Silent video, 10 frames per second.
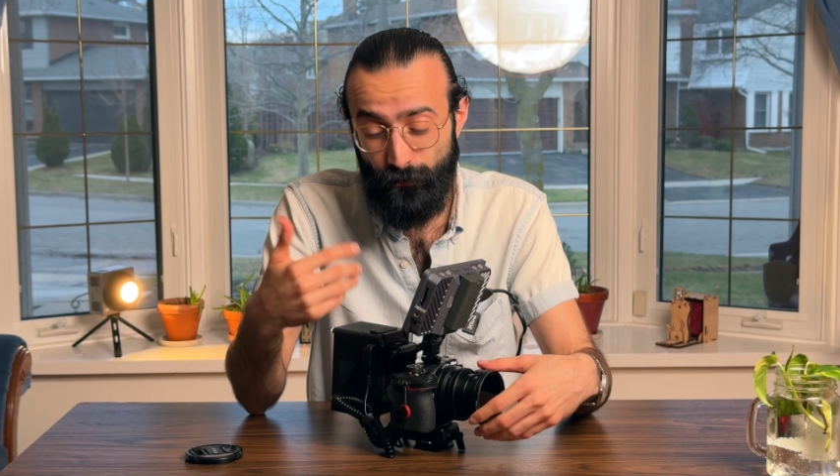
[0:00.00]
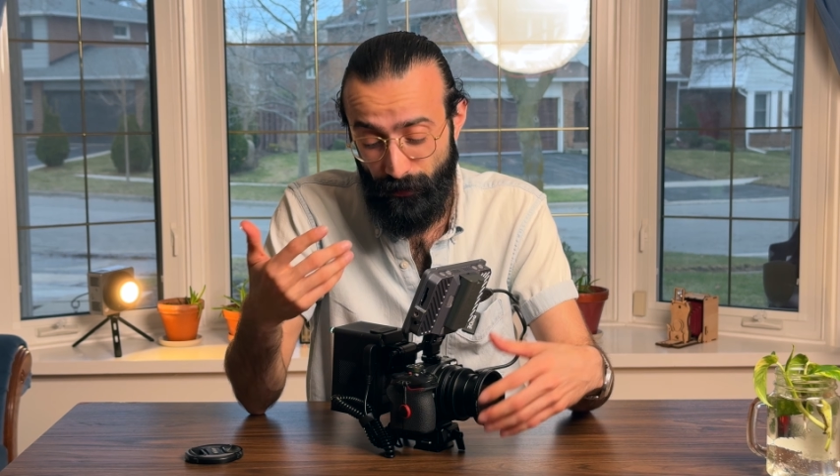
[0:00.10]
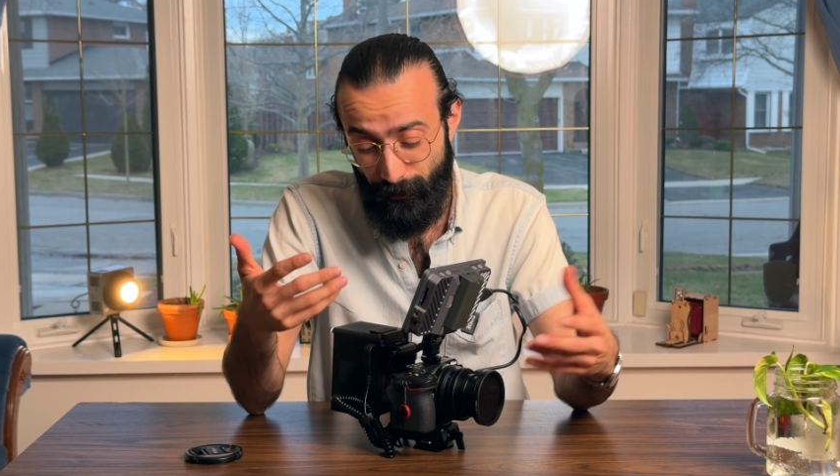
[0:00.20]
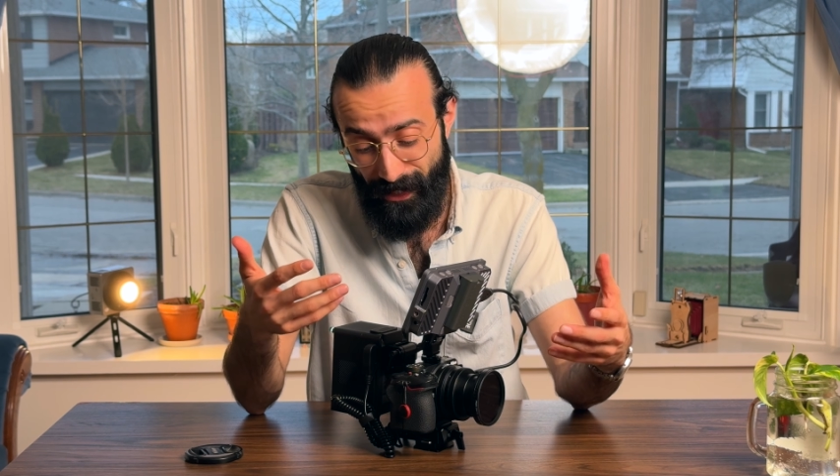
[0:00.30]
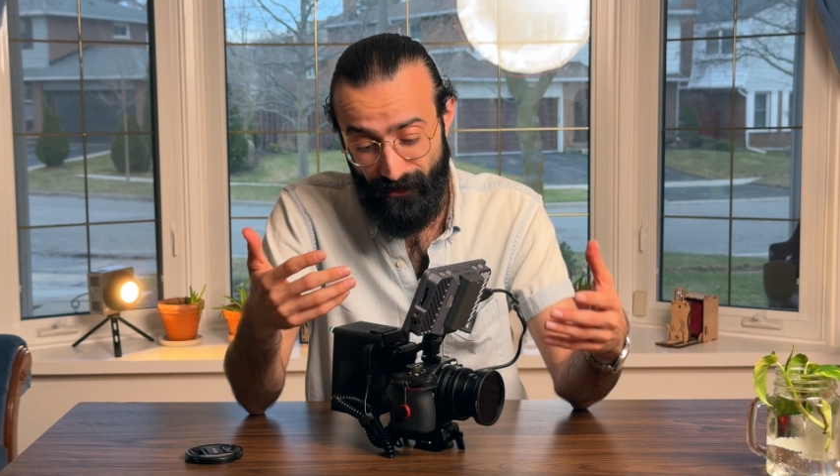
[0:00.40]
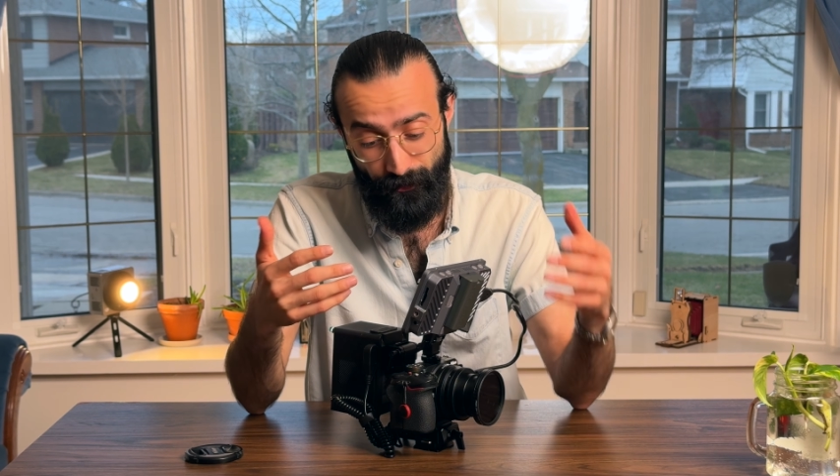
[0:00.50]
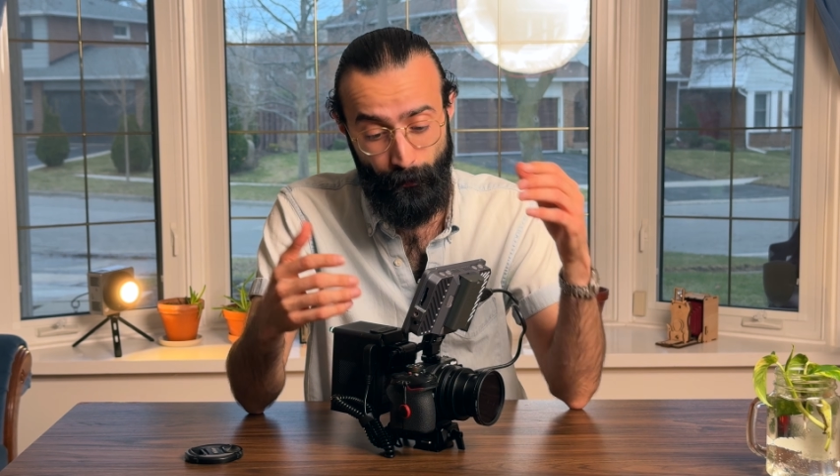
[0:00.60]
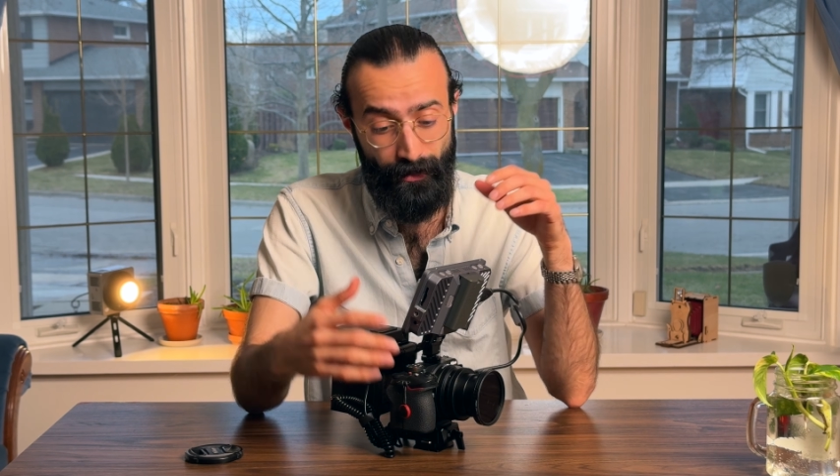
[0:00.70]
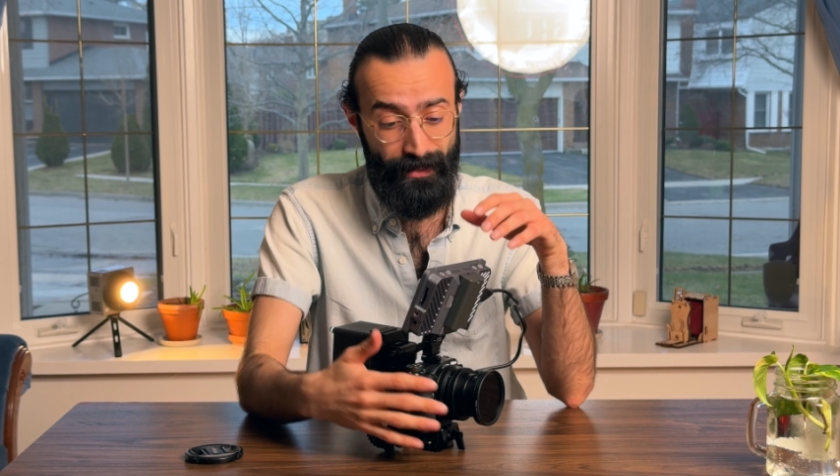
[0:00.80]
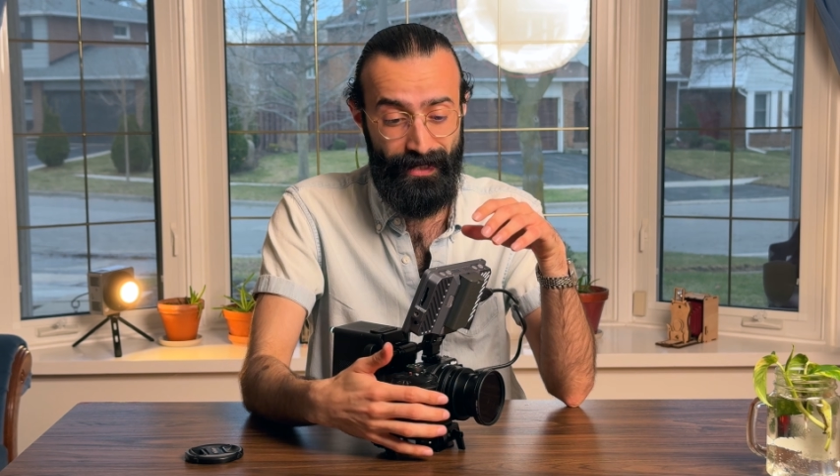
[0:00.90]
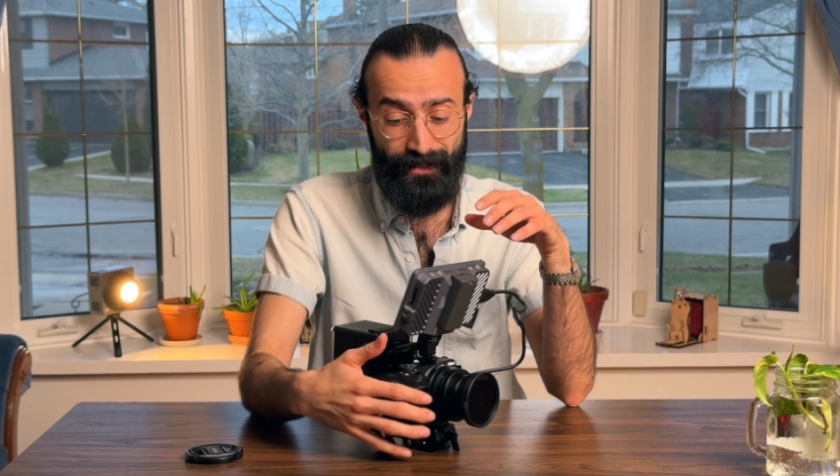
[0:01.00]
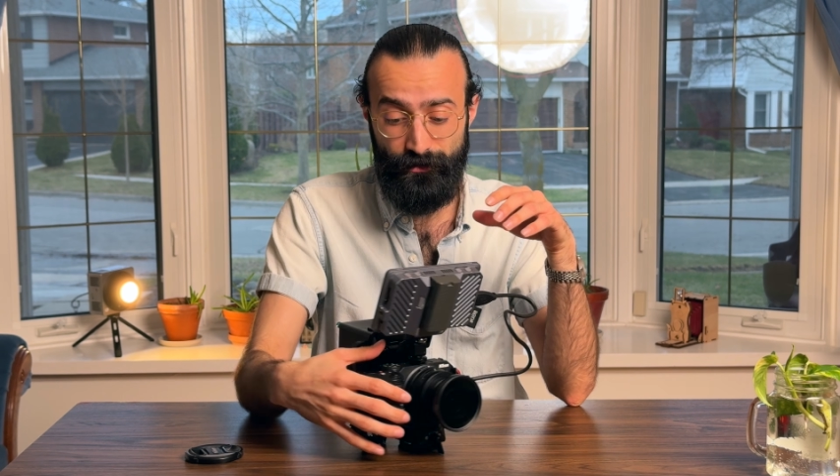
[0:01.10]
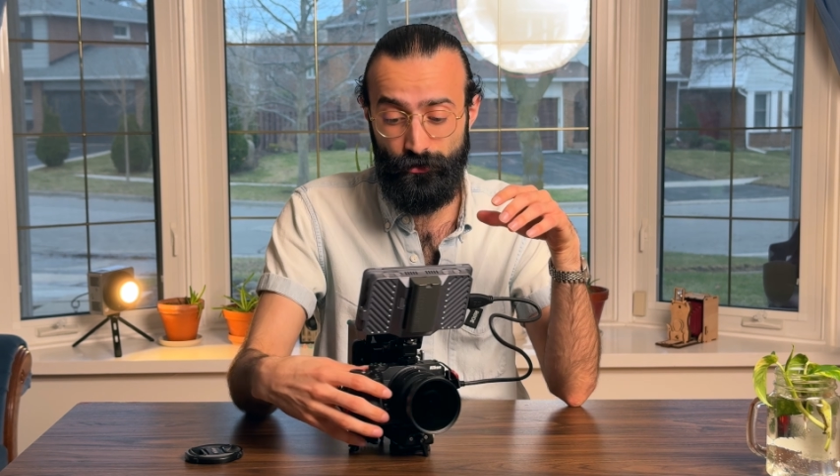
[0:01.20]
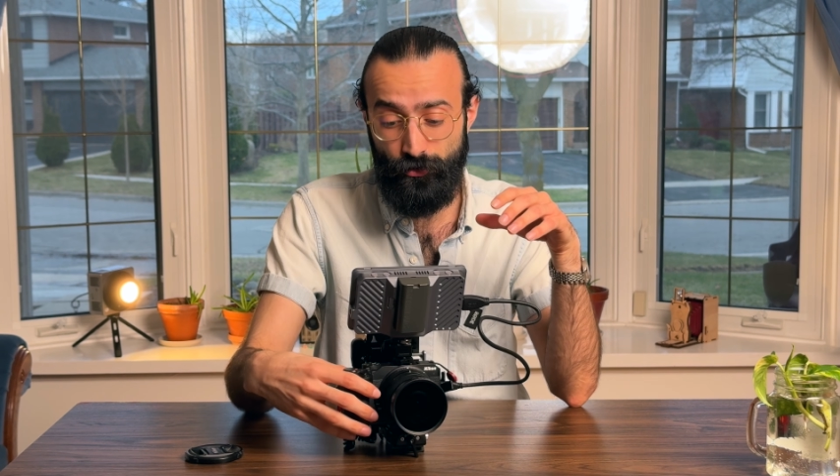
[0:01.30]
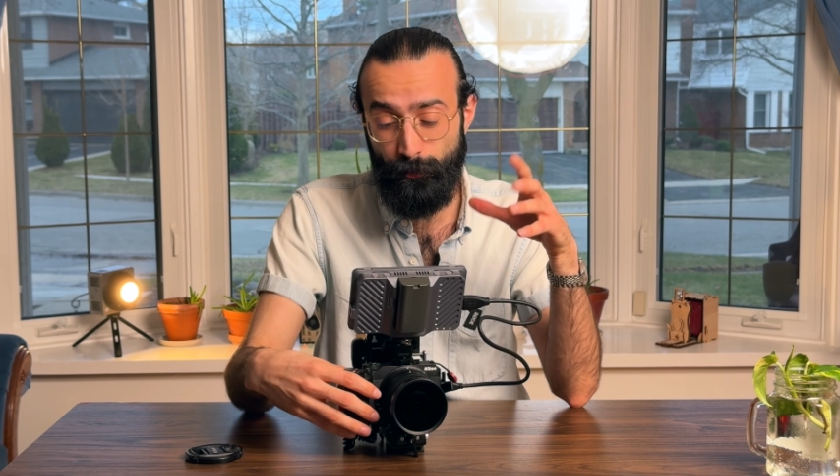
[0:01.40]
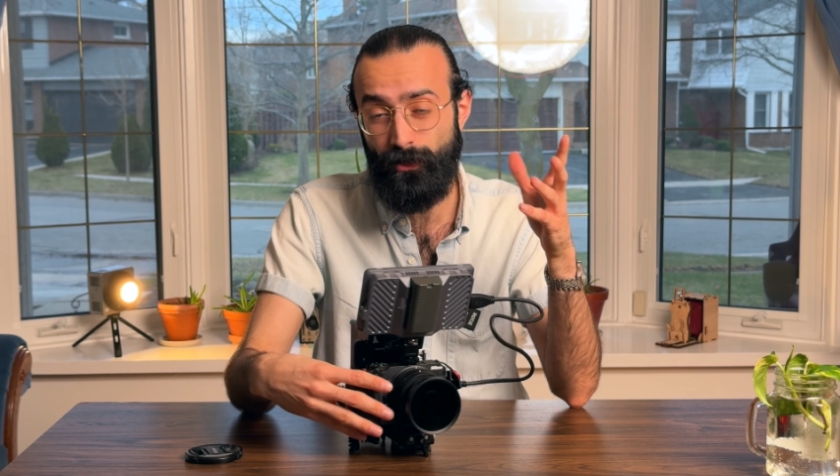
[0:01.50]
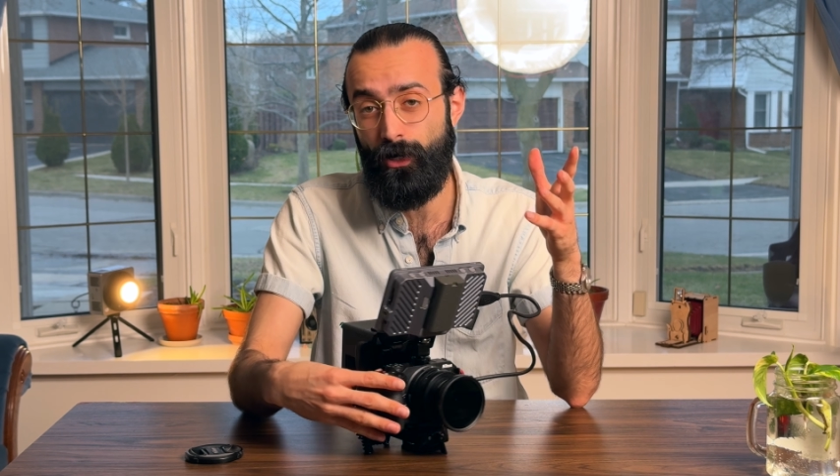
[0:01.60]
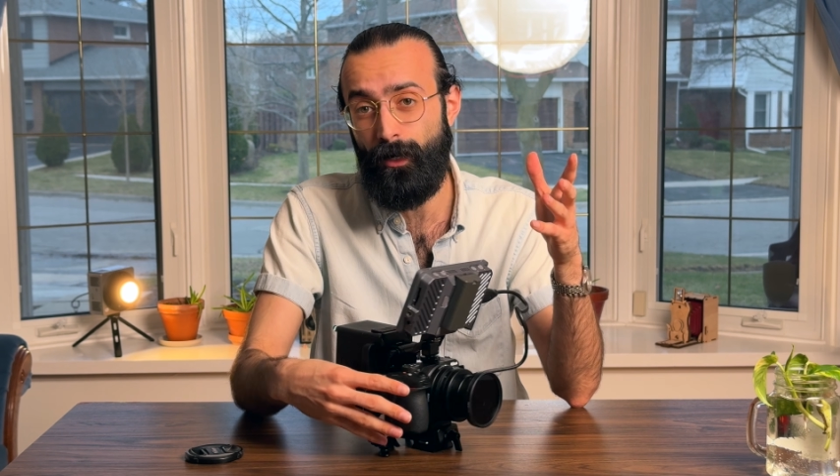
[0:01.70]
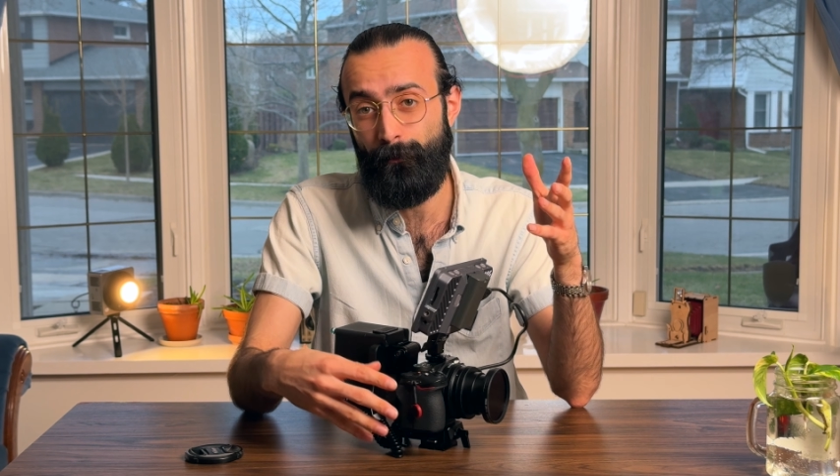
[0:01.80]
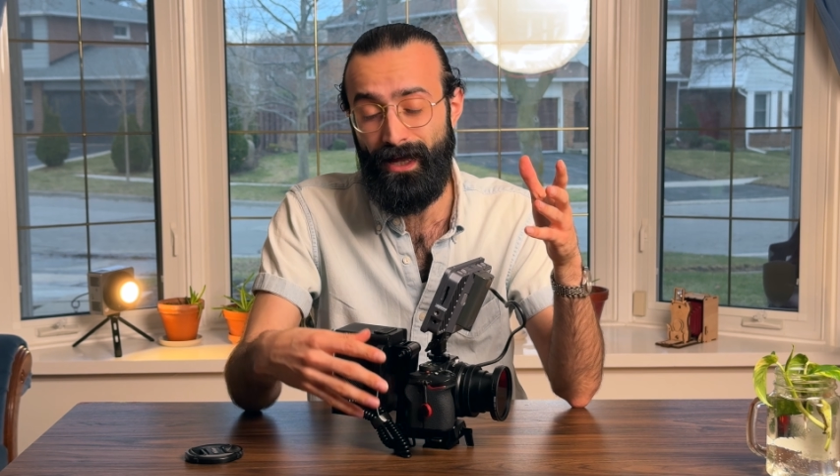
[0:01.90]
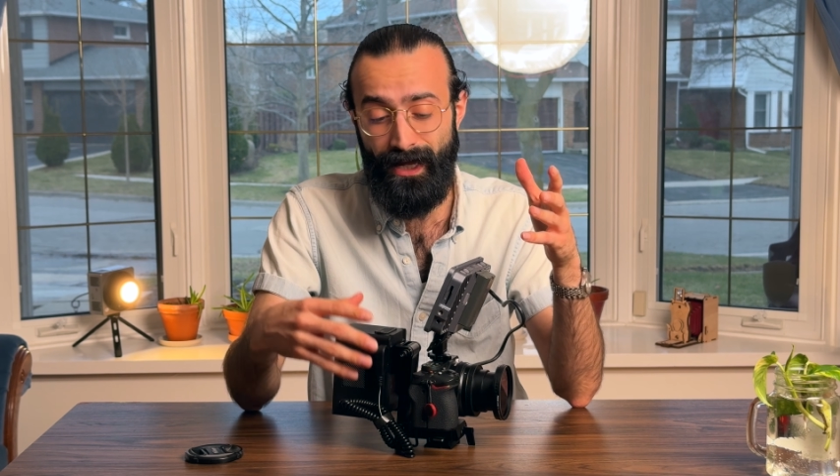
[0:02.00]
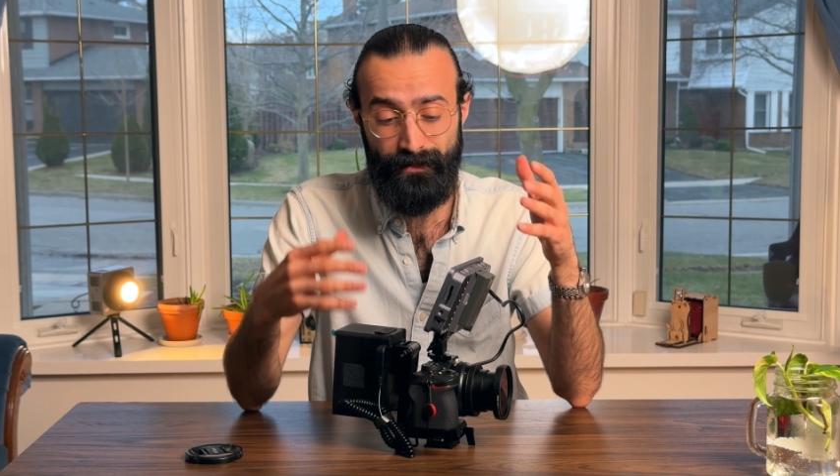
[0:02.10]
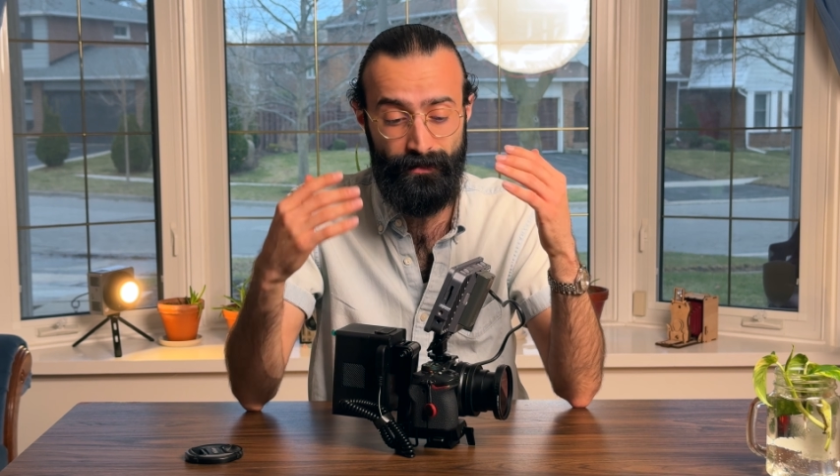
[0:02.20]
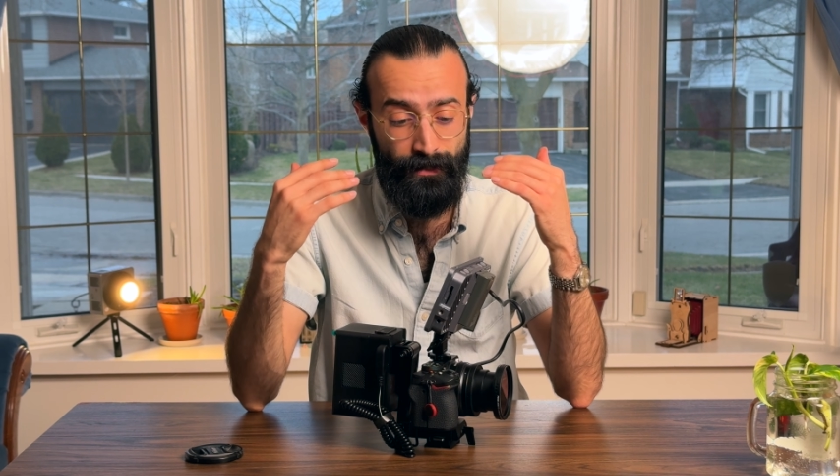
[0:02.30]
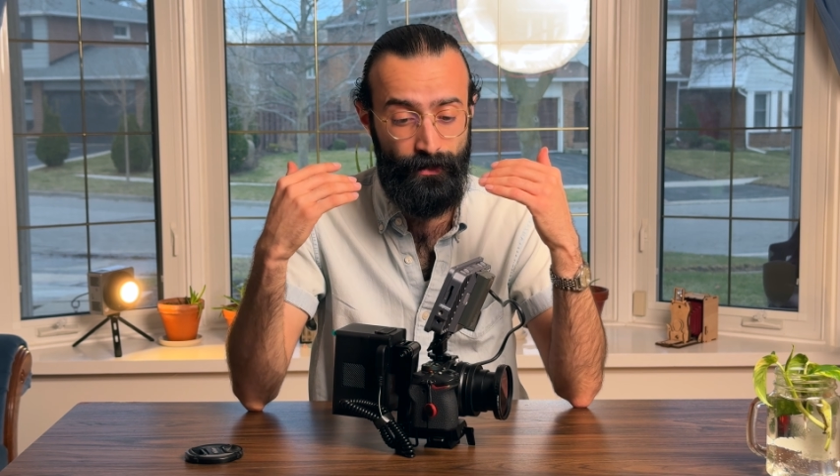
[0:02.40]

with me everywhere. Again, it's super compact,